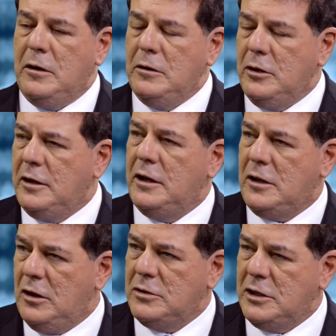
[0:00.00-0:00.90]
are looking at
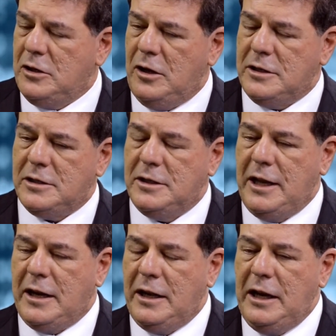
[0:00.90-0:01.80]
closing costs, they
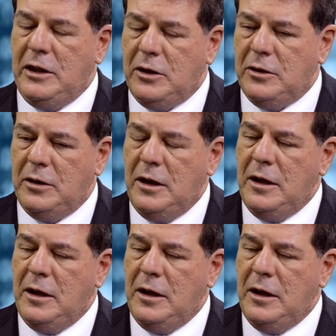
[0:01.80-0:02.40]
can either